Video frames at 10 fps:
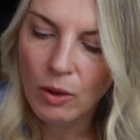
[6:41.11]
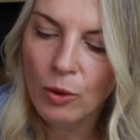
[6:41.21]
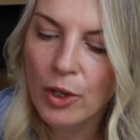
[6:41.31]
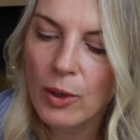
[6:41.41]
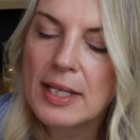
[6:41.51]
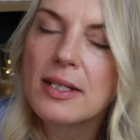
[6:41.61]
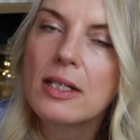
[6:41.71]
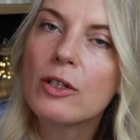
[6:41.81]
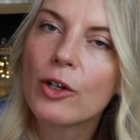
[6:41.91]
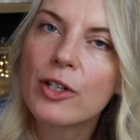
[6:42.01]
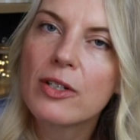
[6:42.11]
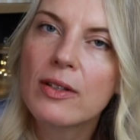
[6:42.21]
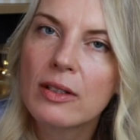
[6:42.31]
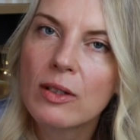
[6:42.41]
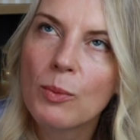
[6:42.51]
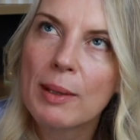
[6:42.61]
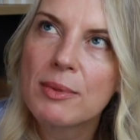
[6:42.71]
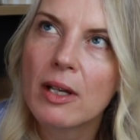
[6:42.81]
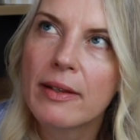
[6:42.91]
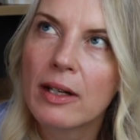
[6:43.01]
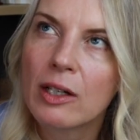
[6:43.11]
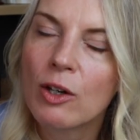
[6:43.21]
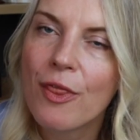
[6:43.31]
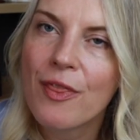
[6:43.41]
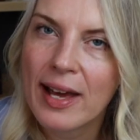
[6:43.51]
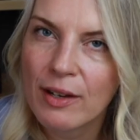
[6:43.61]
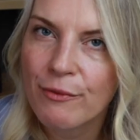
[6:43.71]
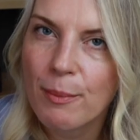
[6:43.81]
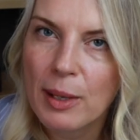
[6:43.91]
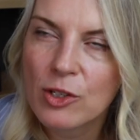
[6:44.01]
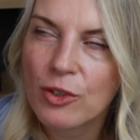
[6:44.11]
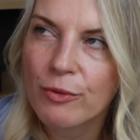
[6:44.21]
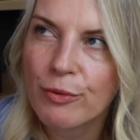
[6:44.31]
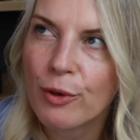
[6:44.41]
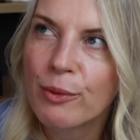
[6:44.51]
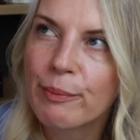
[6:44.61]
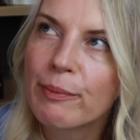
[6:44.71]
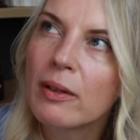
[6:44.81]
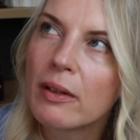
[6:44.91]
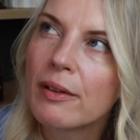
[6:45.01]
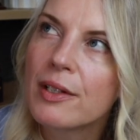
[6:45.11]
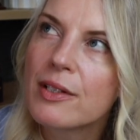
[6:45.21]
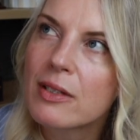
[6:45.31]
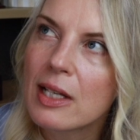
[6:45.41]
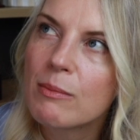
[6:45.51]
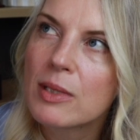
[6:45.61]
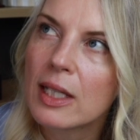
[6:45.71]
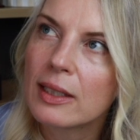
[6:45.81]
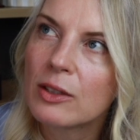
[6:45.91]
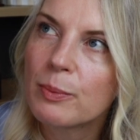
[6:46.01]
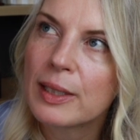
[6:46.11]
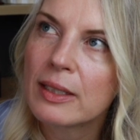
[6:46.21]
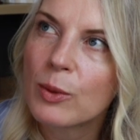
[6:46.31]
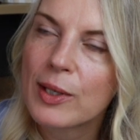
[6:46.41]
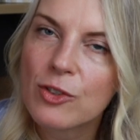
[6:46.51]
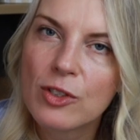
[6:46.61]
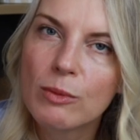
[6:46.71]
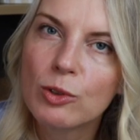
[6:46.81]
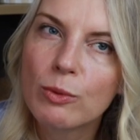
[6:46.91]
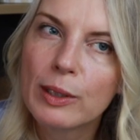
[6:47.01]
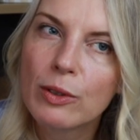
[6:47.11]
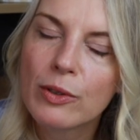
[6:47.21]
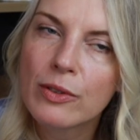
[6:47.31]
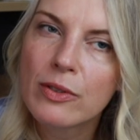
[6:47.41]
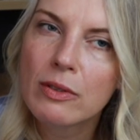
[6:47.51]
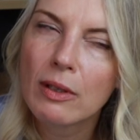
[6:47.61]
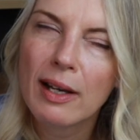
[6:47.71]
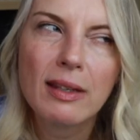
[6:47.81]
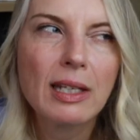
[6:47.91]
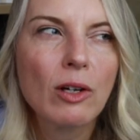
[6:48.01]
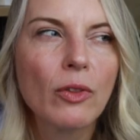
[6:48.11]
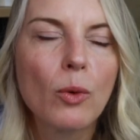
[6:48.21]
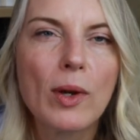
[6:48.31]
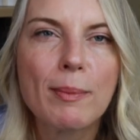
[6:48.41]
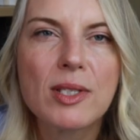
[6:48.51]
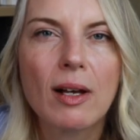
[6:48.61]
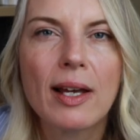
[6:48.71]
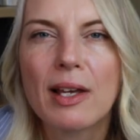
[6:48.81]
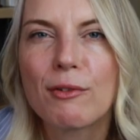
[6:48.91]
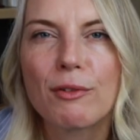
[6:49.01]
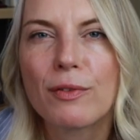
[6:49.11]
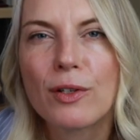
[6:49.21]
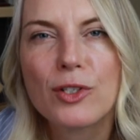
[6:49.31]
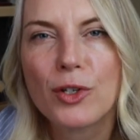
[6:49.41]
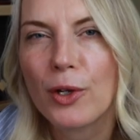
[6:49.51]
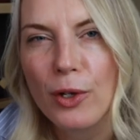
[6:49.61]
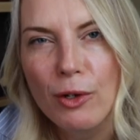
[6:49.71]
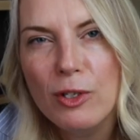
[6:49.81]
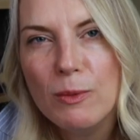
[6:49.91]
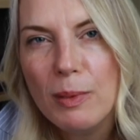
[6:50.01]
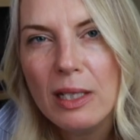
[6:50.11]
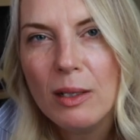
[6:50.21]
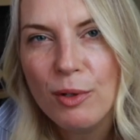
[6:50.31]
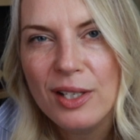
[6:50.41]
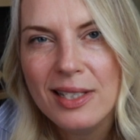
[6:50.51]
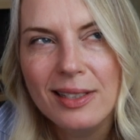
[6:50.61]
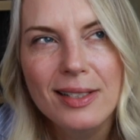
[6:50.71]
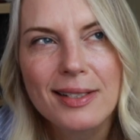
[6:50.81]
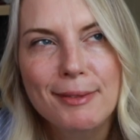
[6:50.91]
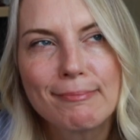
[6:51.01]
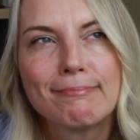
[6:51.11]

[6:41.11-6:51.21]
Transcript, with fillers: Although I did note that the website that I got that information from seemed a little bit questionable because I think on the website they referred to her as being the president.